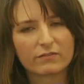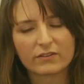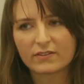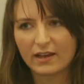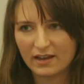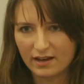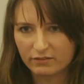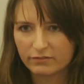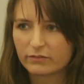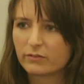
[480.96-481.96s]
of the
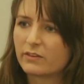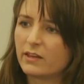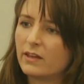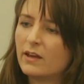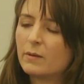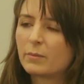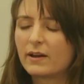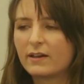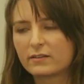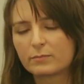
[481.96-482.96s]
Salaf, or the
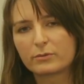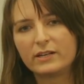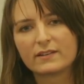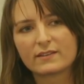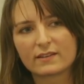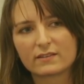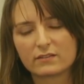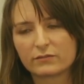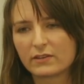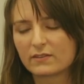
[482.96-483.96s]
pious predecessors
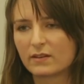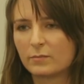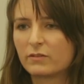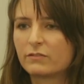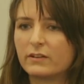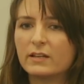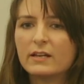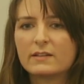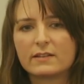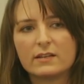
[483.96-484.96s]
of Islam, often
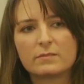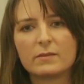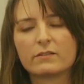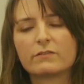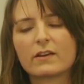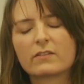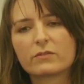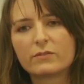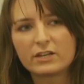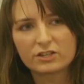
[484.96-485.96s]
seen to be the first
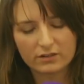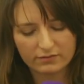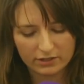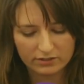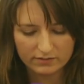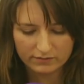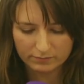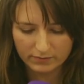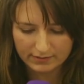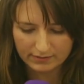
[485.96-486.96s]
3 generations
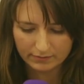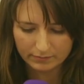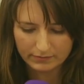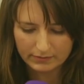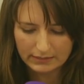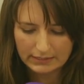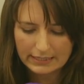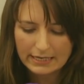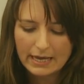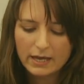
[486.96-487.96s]
of Muslims.
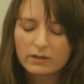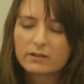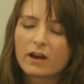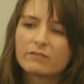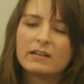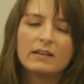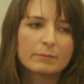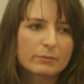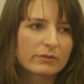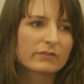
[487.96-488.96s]
It could cover
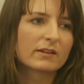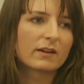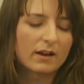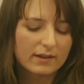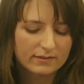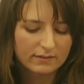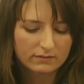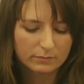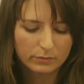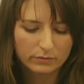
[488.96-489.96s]
liberals and ISIS
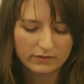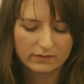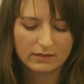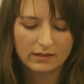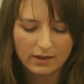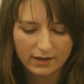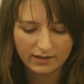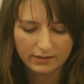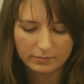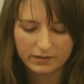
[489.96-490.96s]
supporters
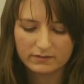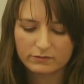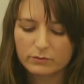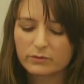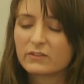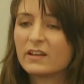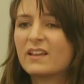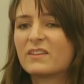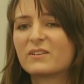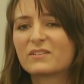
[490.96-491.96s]
alike, because of course
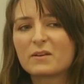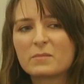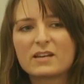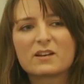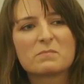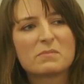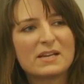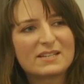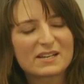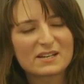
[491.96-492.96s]
there are so many
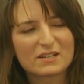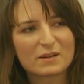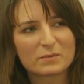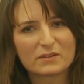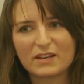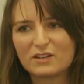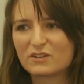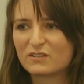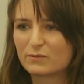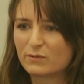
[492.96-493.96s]
competing
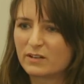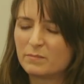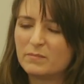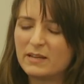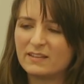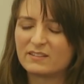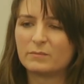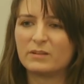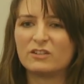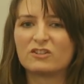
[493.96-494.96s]
interpretations of what it means
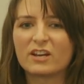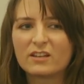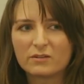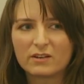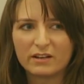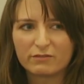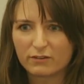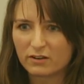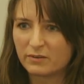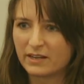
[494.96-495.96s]
to be genuinely
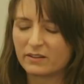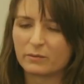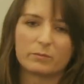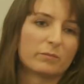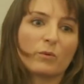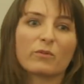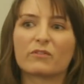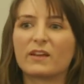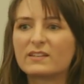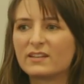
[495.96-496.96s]
following the
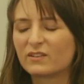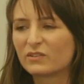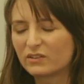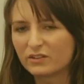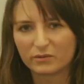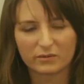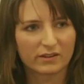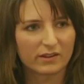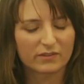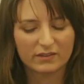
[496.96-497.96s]
authentic Sunnah or
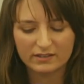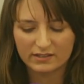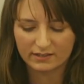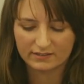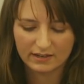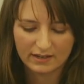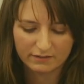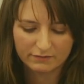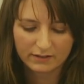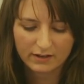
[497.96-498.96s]
the authentic
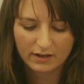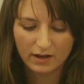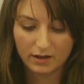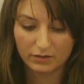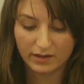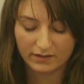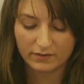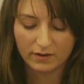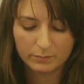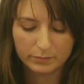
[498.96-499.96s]
Salaf
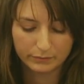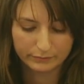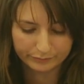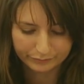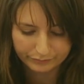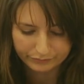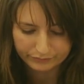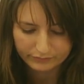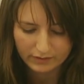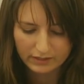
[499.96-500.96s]
example.
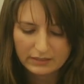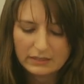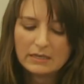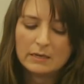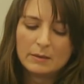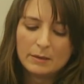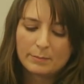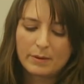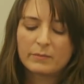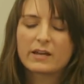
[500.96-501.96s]

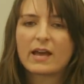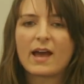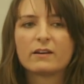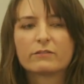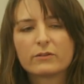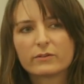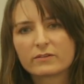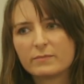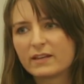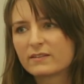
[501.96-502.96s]
But we can, of
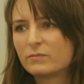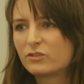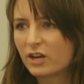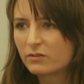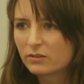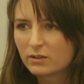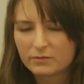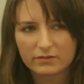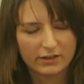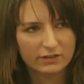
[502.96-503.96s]
course, make some general
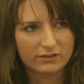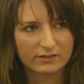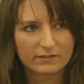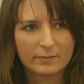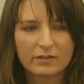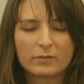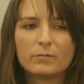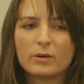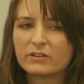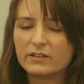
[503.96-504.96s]
observations about the
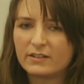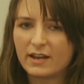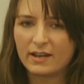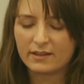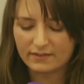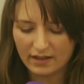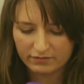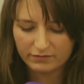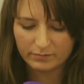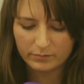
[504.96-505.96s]
modern-day
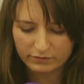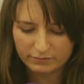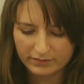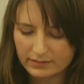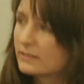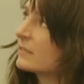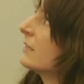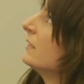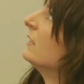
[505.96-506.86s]
Salafi movement.